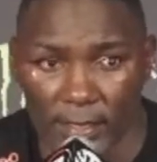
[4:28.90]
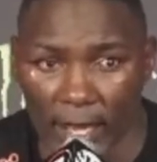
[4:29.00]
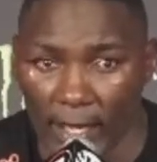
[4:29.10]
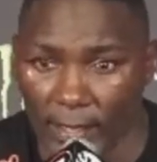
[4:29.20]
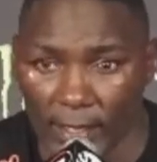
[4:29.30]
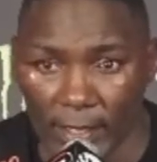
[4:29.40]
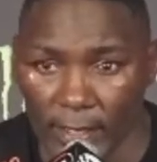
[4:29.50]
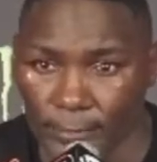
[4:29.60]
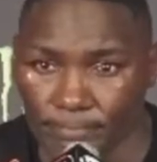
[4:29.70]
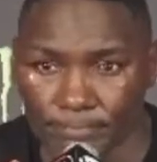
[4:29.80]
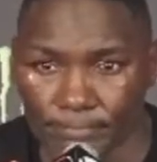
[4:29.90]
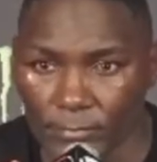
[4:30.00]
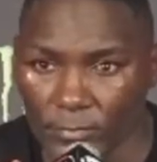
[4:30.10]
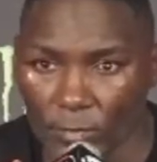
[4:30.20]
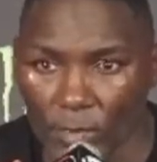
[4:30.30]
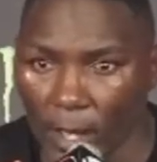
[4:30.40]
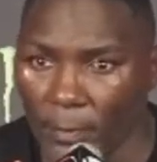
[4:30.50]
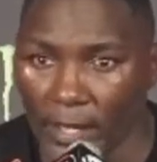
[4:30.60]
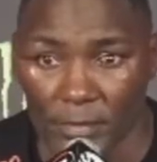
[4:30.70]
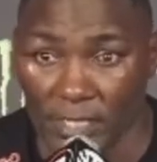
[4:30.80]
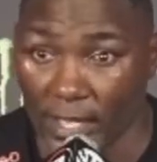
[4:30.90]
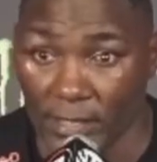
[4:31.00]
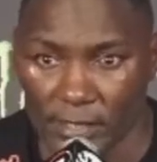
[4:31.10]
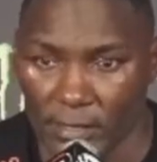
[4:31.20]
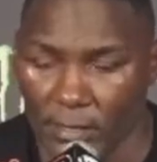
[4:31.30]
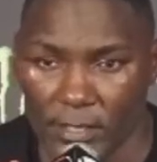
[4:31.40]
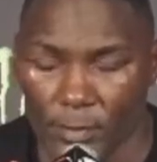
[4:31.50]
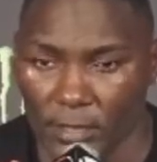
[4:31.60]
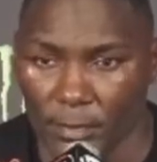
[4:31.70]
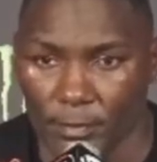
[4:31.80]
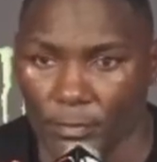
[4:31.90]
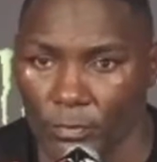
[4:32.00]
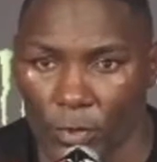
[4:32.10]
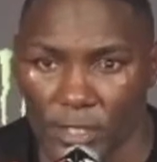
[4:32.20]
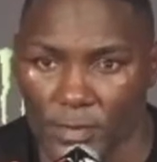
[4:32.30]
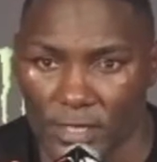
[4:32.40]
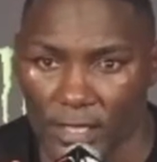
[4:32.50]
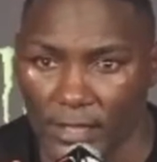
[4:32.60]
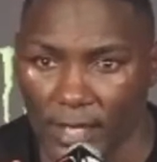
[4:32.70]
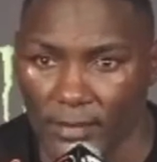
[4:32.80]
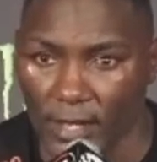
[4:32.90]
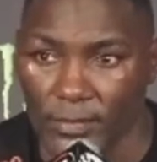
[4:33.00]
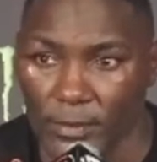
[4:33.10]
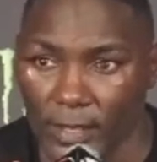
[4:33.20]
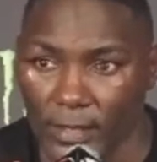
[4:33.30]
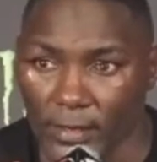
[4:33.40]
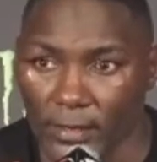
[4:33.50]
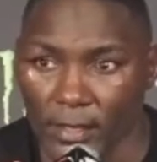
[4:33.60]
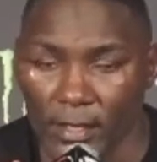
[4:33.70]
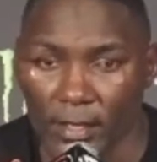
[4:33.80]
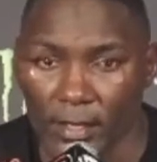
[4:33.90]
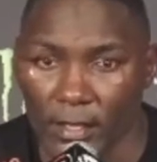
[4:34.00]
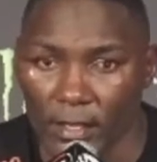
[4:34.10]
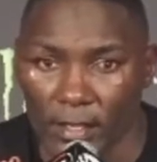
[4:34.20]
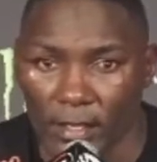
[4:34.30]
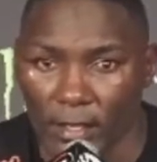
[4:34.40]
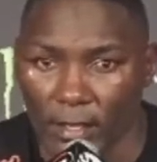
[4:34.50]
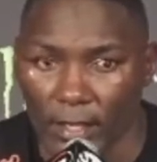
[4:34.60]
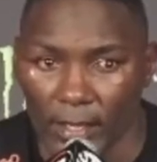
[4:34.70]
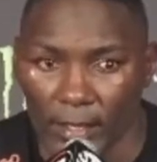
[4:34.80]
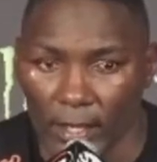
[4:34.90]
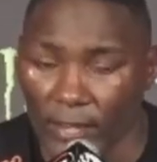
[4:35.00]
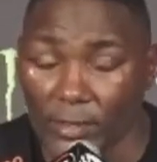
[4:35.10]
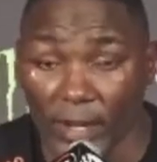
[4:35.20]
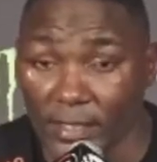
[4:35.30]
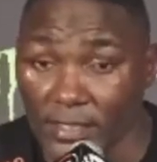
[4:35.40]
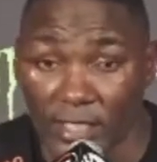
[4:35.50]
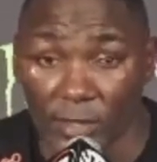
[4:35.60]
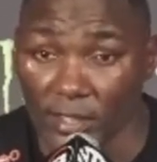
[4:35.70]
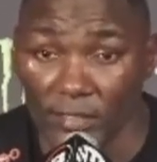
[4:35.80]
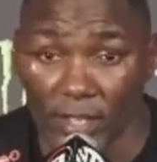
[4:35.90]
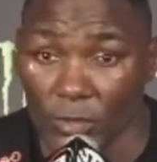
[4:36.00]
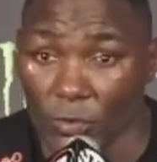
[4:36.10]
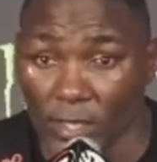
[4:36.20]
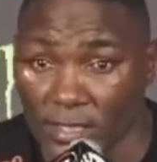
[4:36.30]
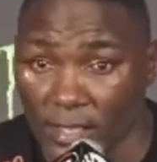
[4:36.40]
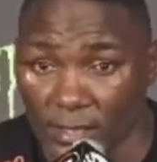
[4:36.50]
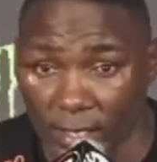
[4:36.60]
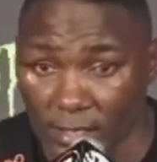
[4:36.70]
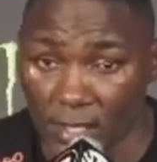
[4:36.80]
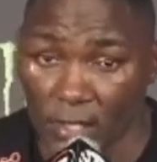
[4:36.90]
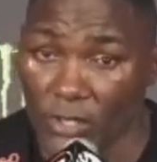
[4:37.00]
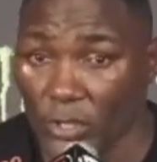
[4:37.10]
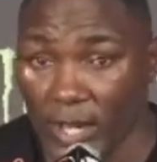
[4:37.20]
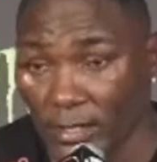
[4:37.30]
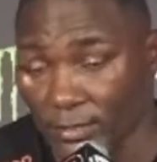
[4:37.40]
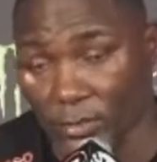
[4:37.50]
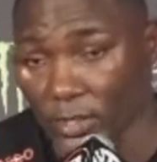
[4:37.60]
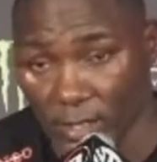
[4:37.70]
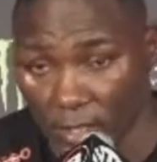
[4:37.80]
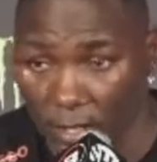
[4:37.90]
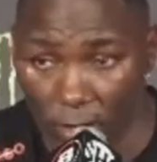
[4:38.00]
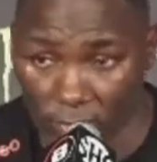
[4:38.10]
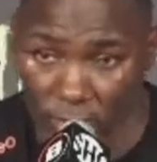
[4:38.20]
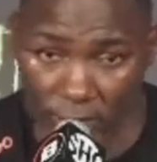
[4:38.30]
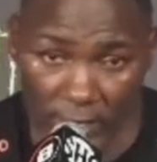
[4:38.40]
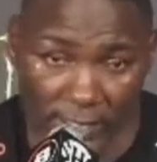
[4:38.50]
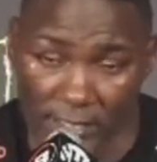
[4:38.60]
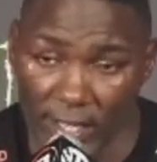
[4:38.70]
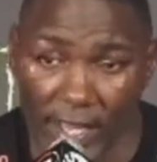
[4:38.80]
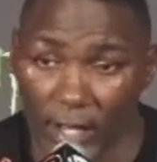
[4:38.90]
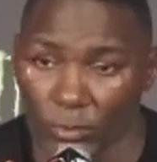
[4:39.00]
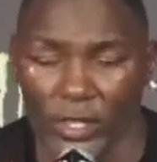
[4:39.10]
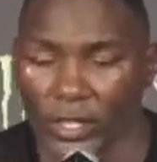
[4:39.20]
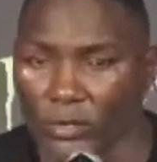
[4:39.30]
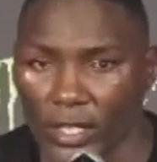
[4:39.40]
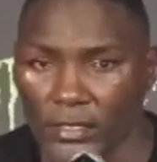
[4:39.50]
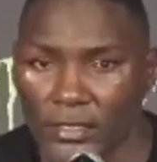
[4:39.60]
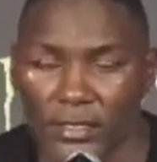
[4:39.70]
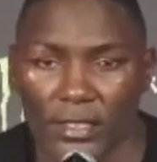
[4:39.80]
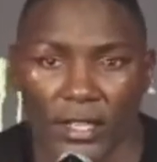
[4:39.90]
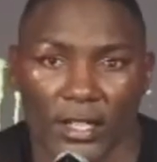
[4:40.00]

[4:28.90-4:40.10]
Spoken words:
I made mistakes, some of the worst mistakes I've ever made. And everybody can say whatever they want to say. They can say, oh, you had a 4-year layoff. They can say I had ring rust.